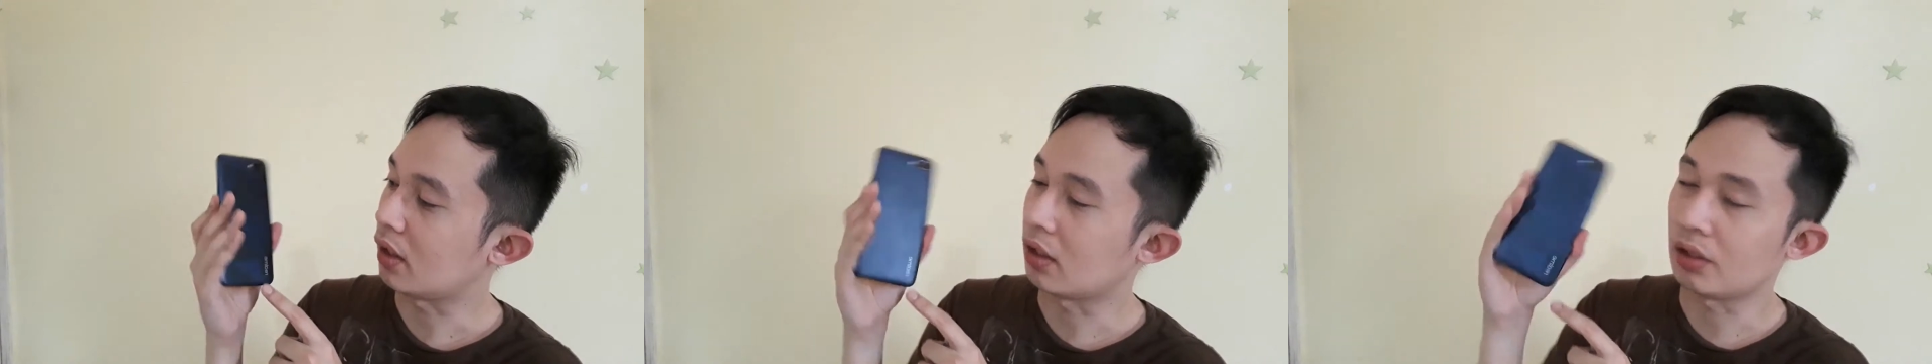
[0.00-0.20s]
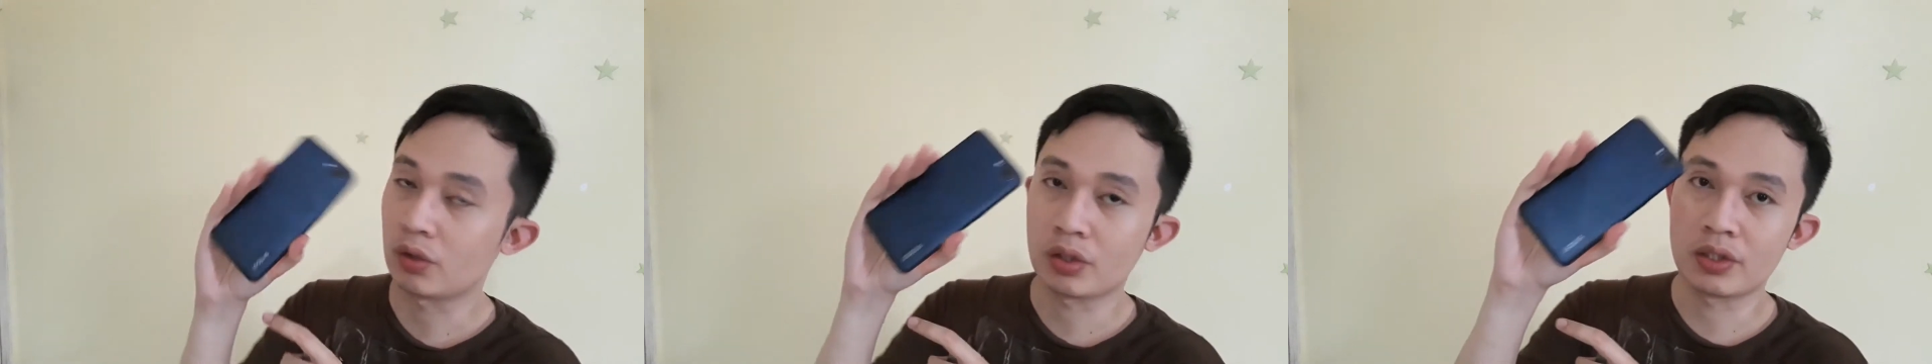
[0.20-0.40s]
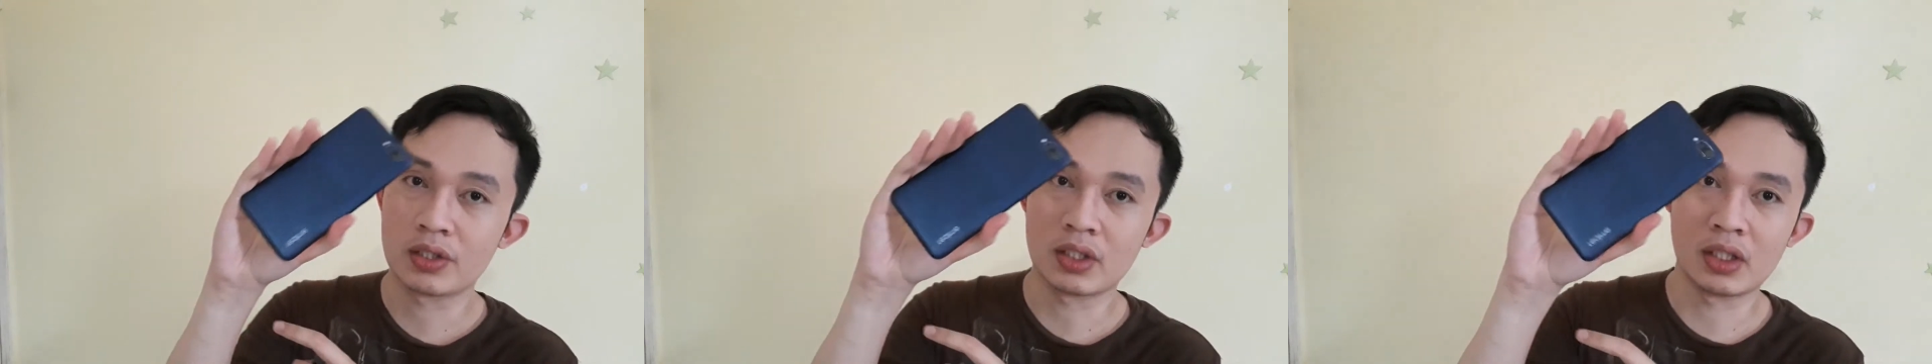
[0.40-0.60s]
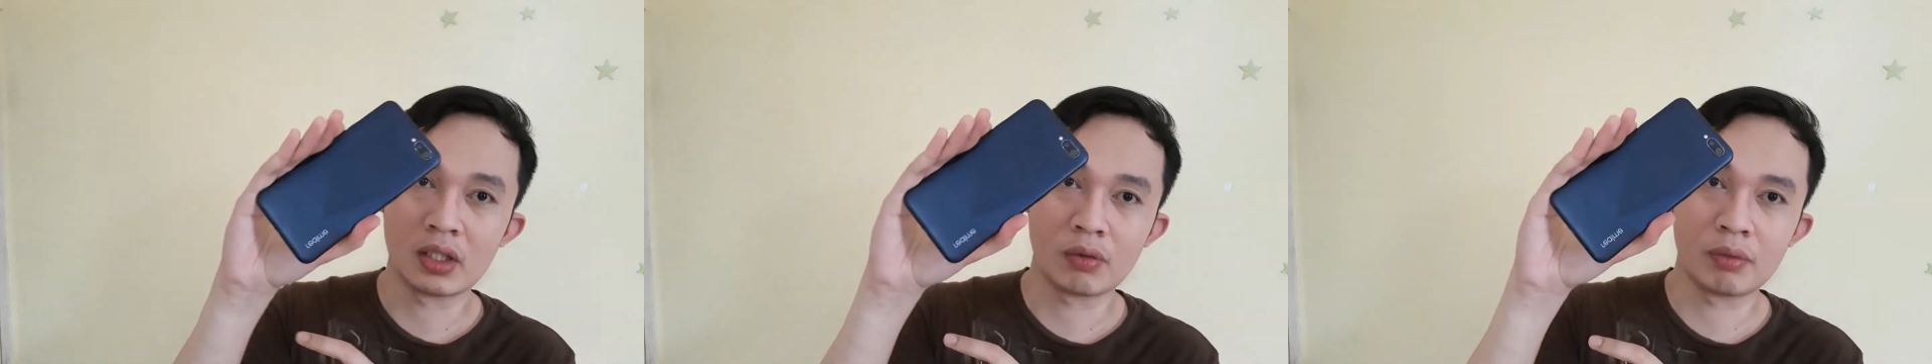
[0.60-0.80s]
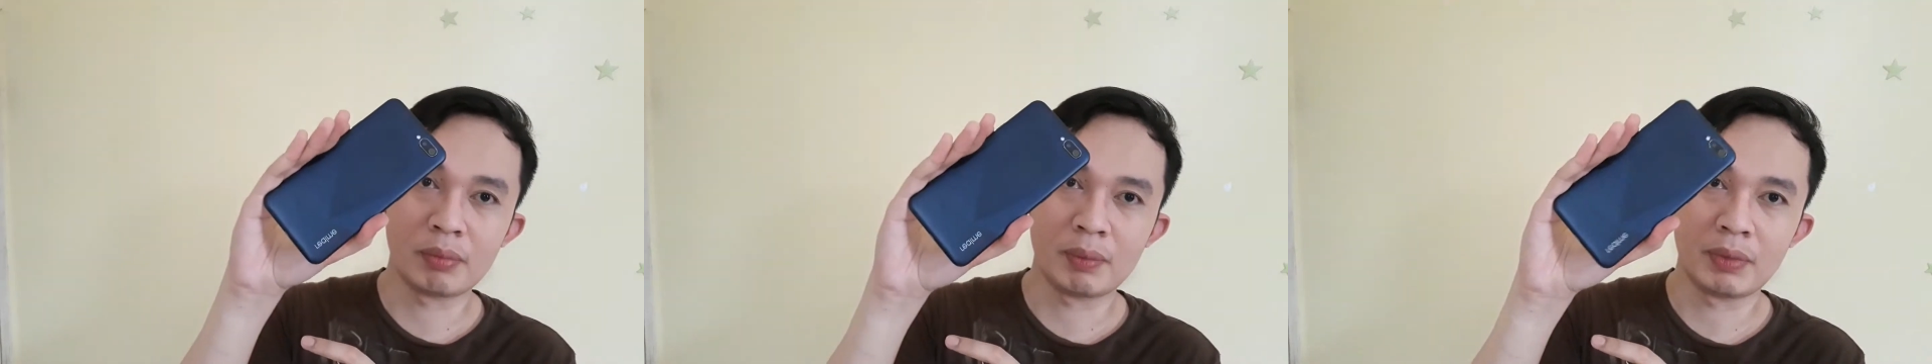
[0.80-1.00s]
you can see
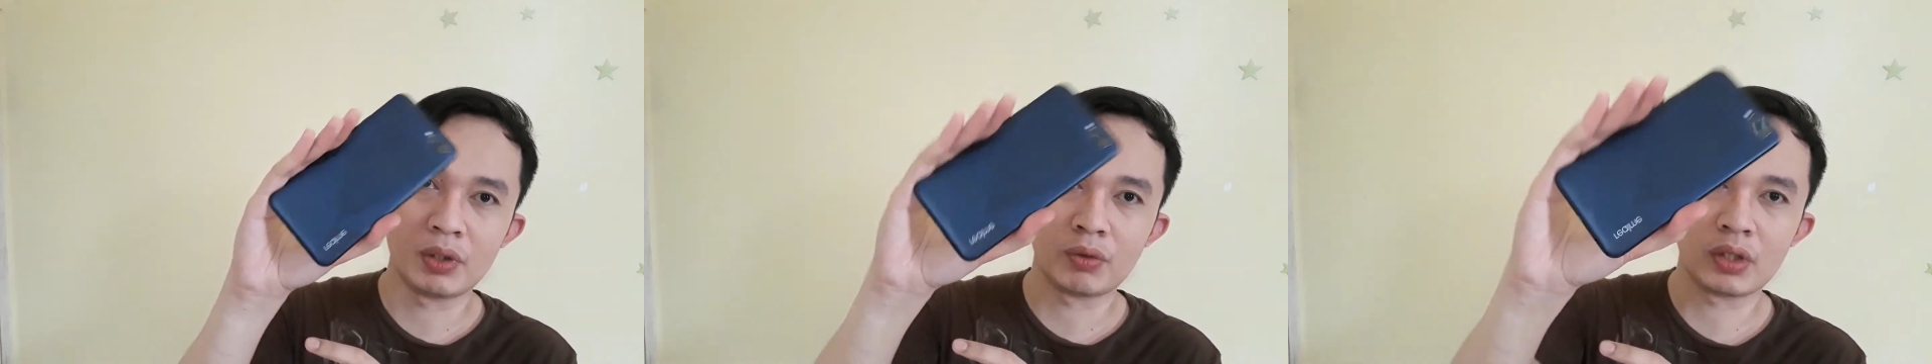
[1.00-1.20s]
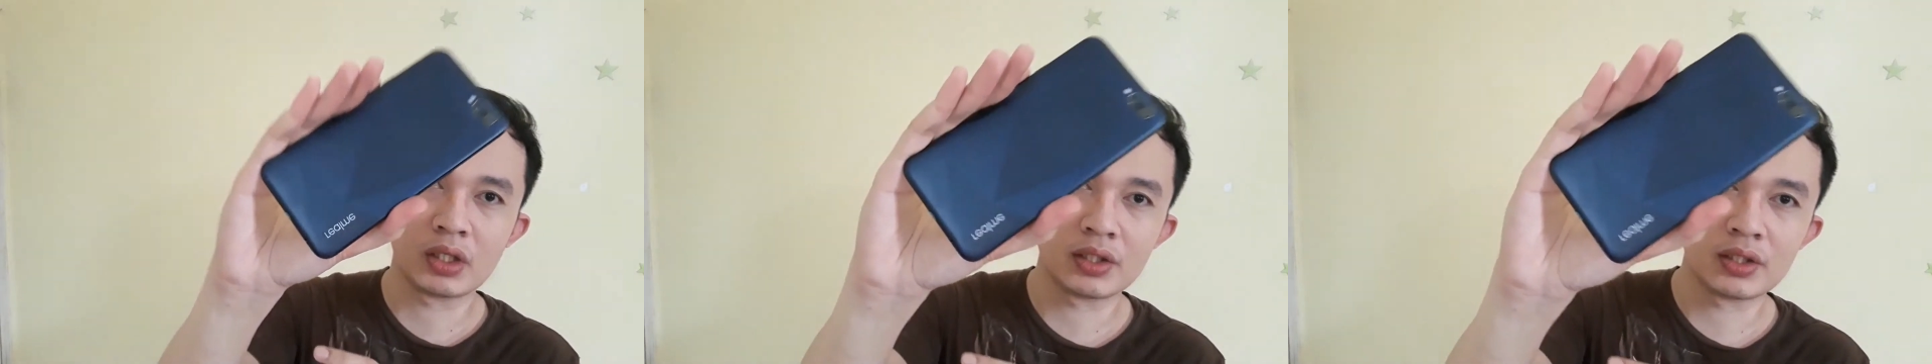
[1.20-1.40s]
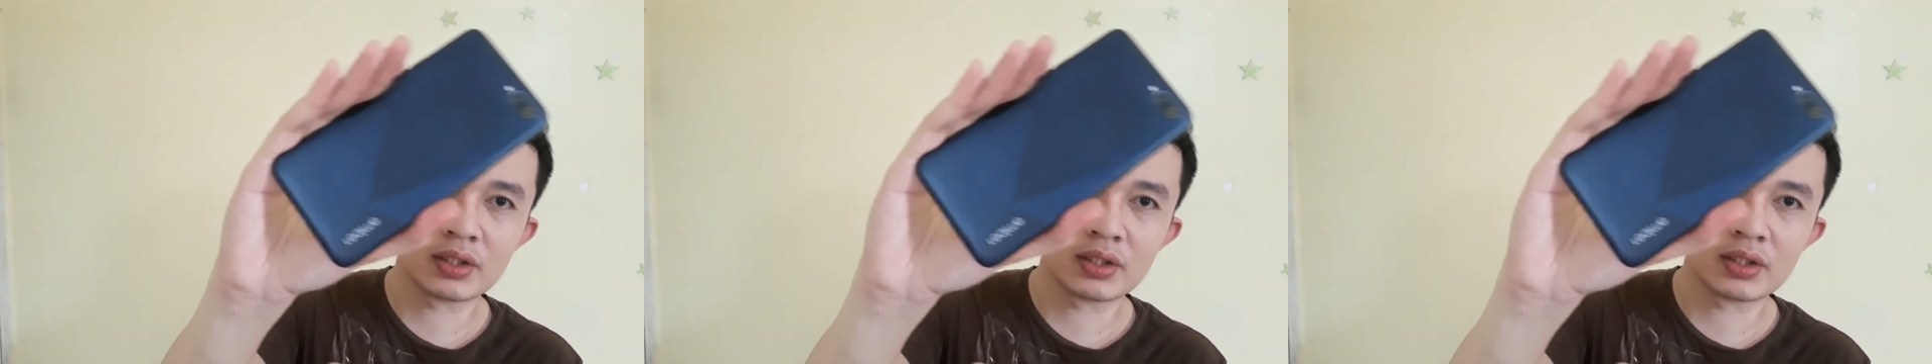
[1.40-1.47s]
that, maybe you cannot